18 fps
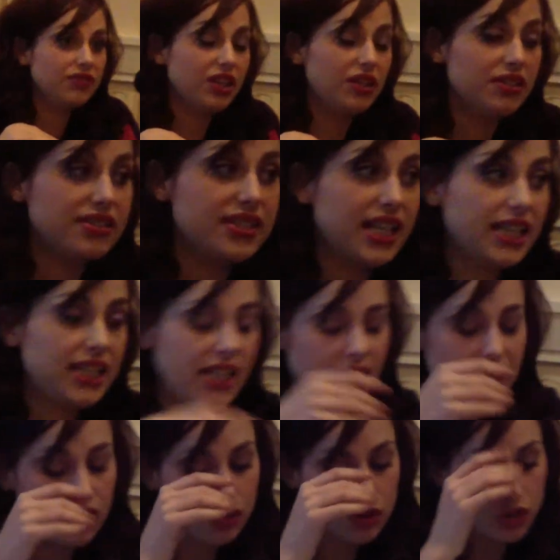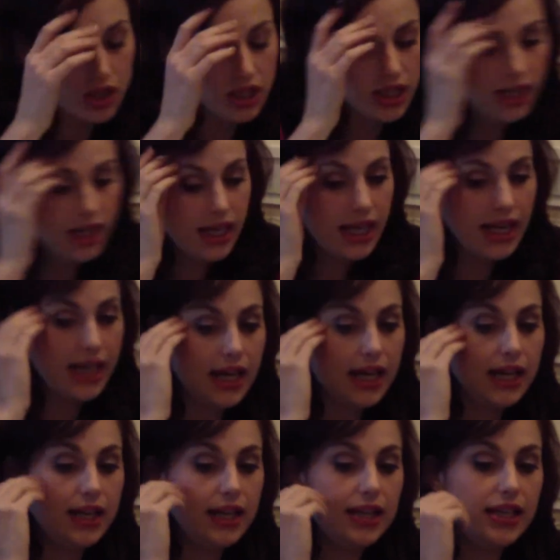down to San Diego,
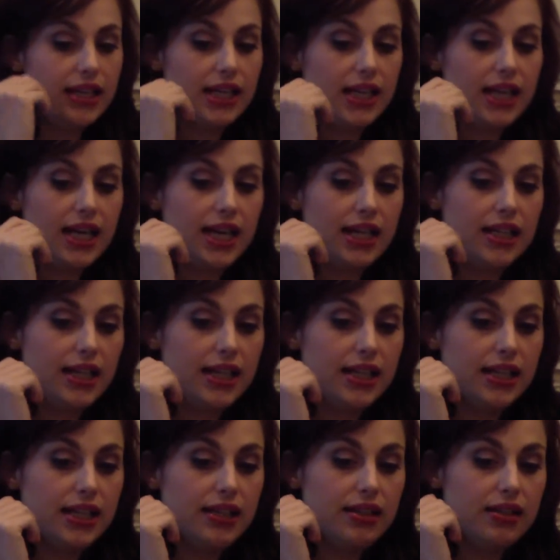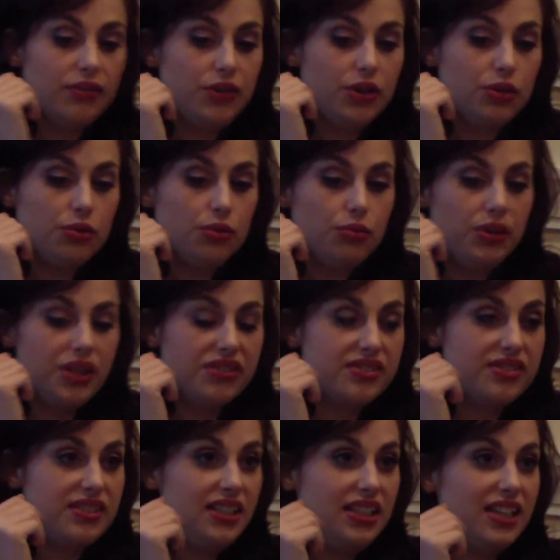and then I had an interview
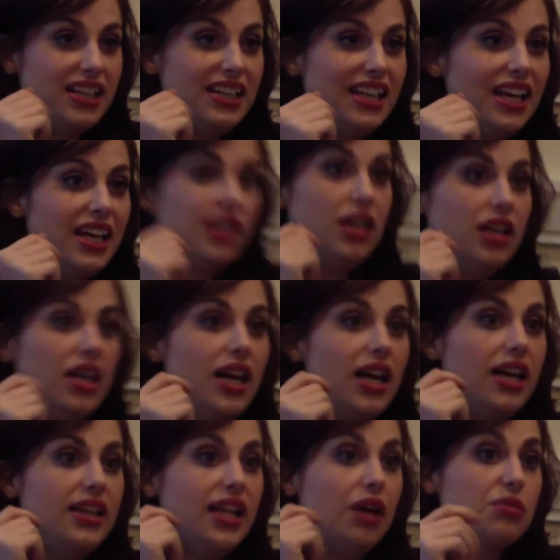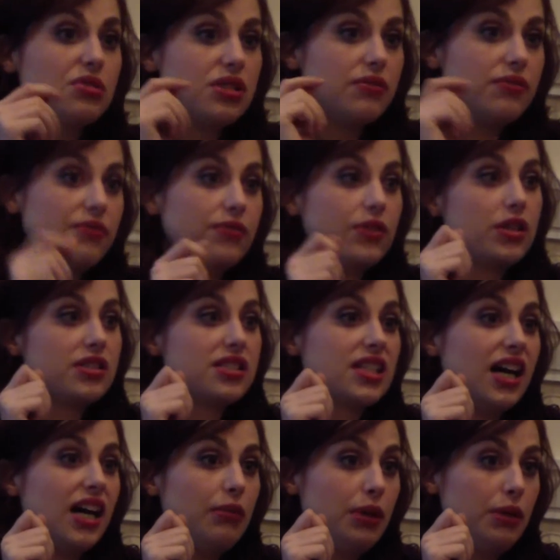with CNN, and that was the
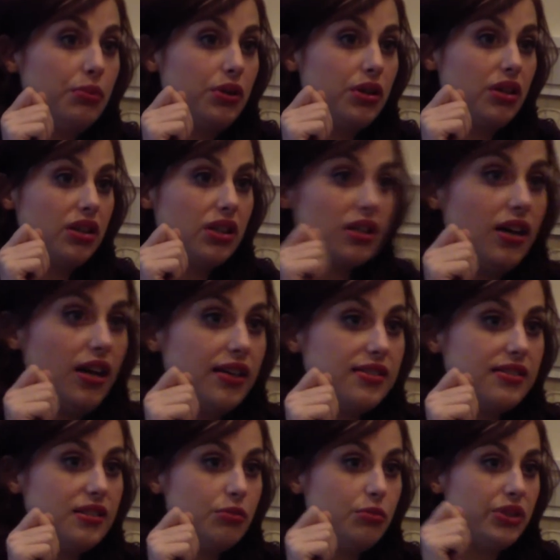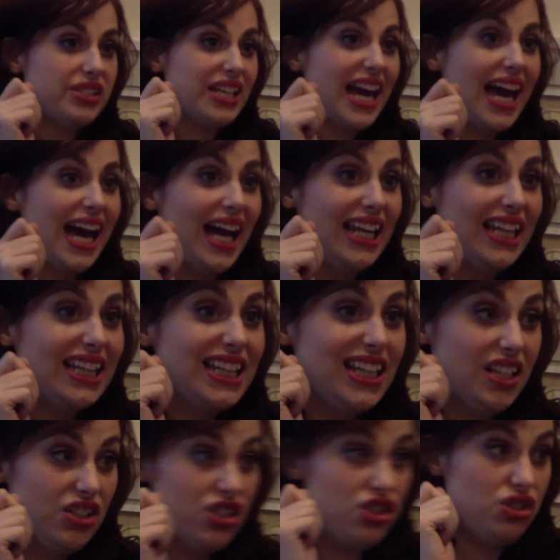first time I put on the costume was at
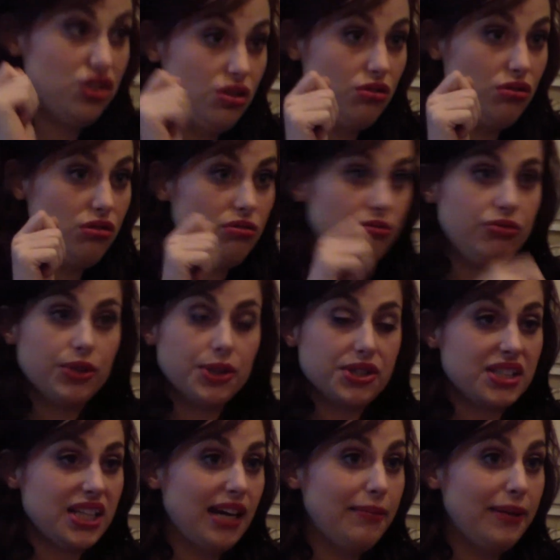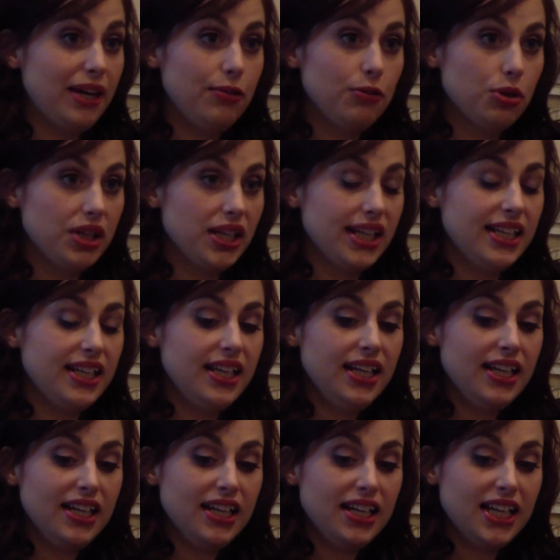this shoot. First time I'd worn it
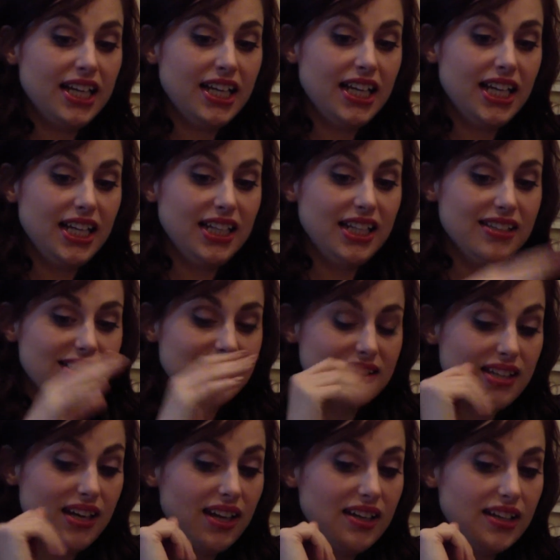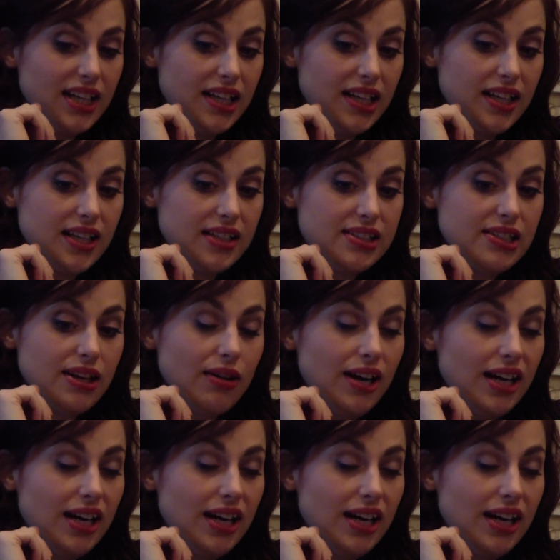in its entirety. So